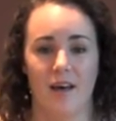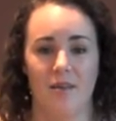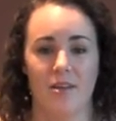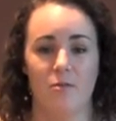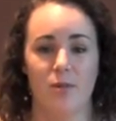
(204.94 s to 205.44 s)

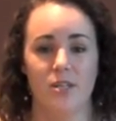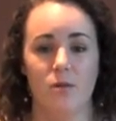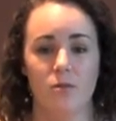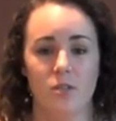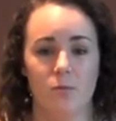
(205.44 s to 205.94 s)
There have been
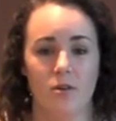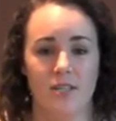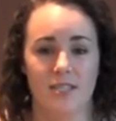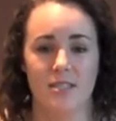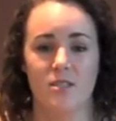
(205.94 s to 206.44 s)
numerous
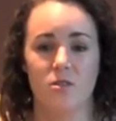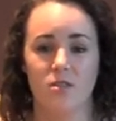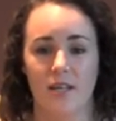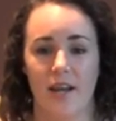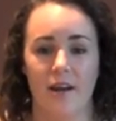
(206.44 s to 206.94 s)
protests in the
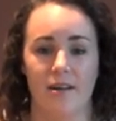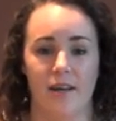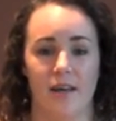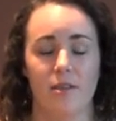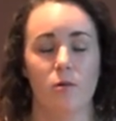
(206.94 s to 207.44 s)
Tucson area,
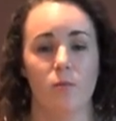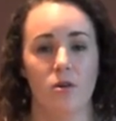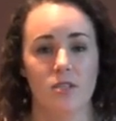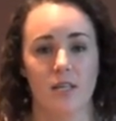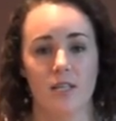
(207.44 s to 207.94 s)
and there will
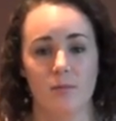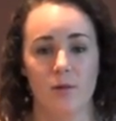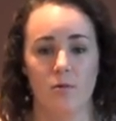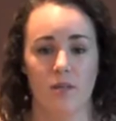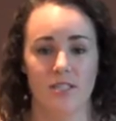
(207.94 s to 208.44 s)
most likely
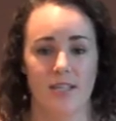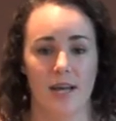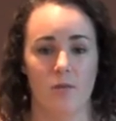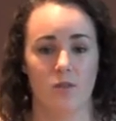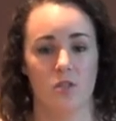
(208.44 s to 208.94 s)
be one
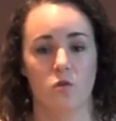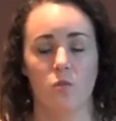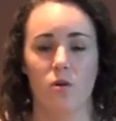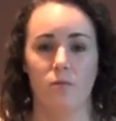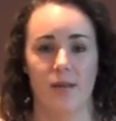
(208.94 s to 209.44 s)
tonight when the
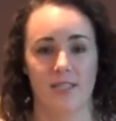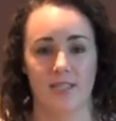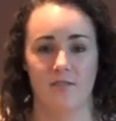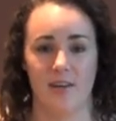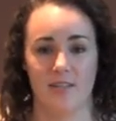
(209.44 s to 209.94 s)
school board makes
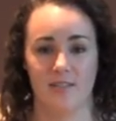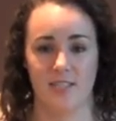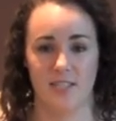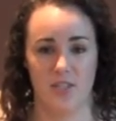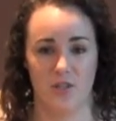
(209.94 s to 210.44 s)
its final
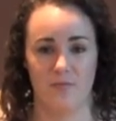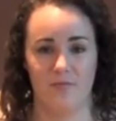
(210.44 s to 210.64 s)
decision.